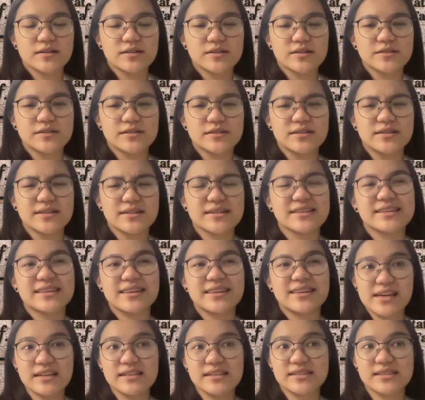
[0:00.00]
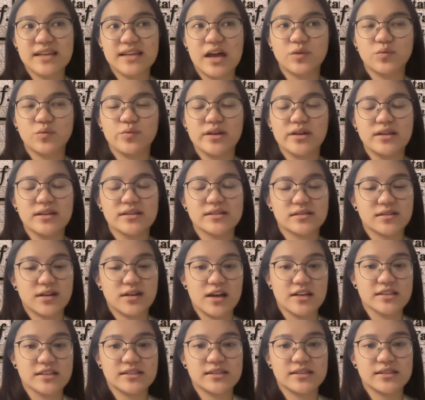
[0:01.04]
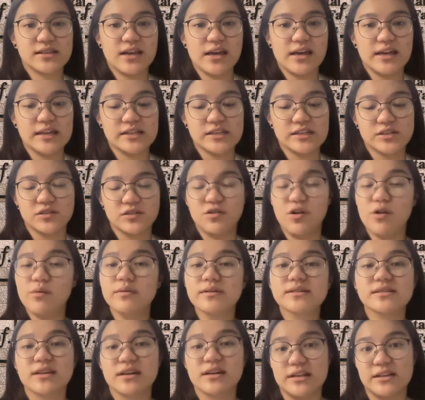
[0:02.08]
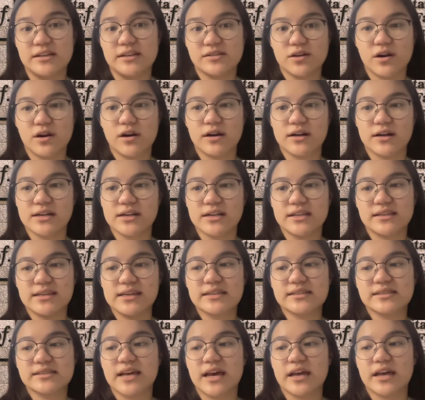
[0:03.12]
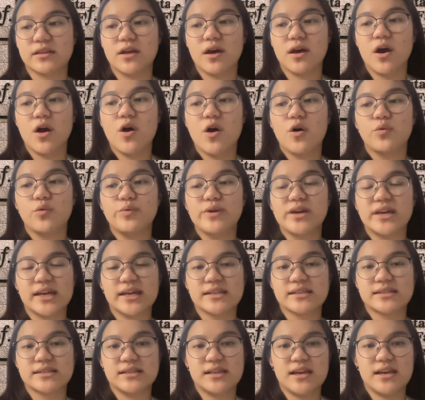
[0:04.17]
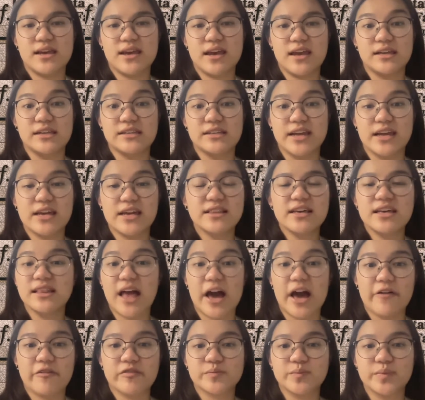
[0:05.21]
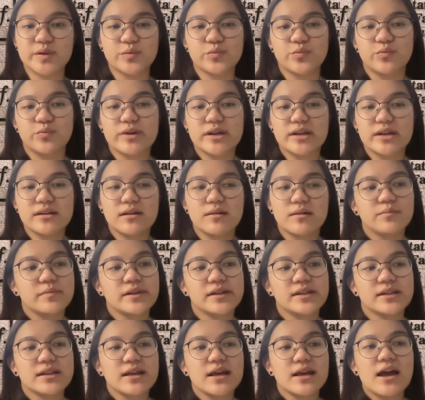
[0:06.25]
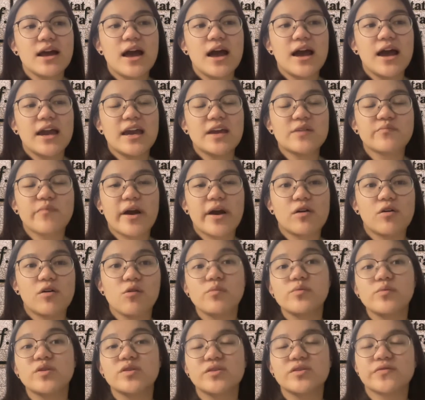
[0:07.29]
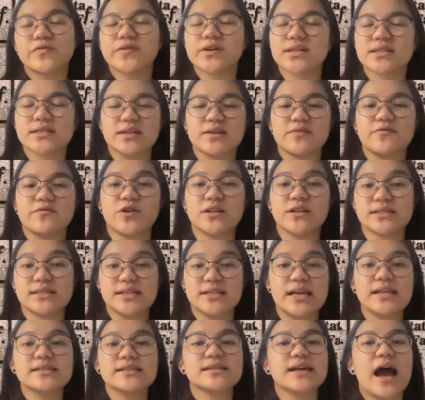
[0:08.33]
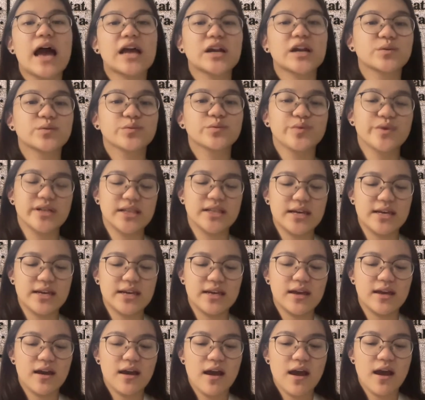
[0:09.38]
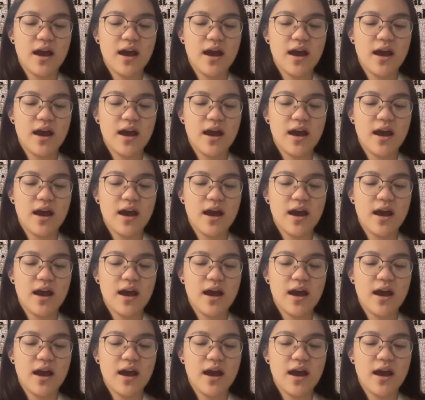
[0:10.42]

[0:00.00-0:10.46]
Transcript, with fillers: the things that we discuss in global studies are things that we can see in daily lives, but in my home university, for instance, I don't really